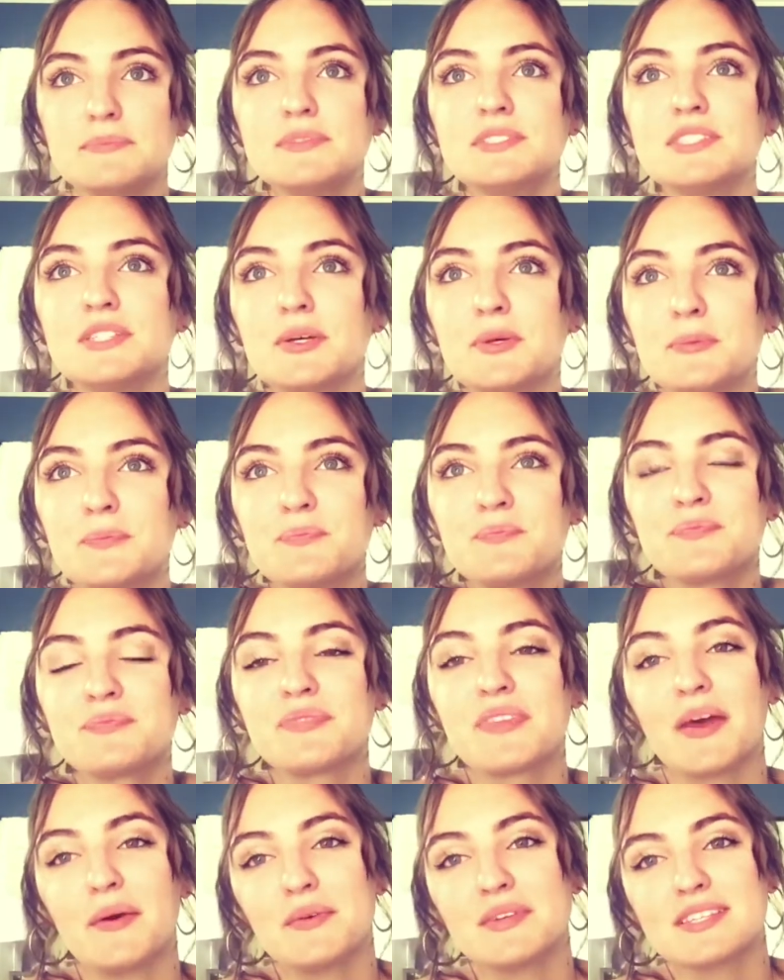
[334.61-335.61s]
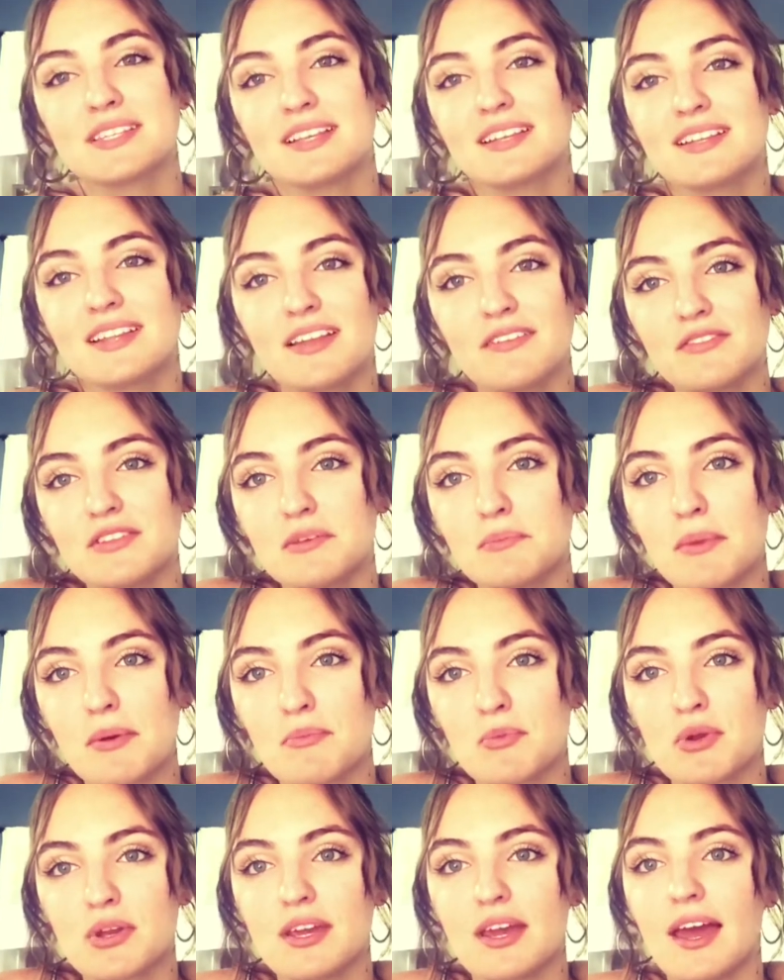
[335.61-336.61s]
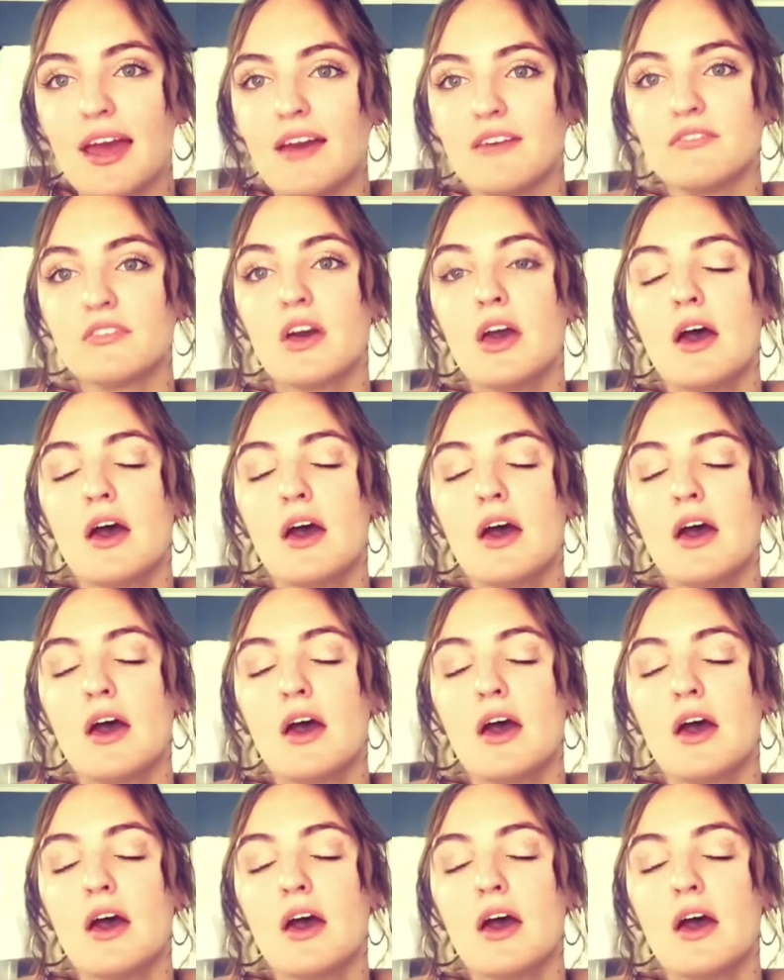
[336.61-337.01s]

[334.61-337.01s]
so that was a lovely memory I have.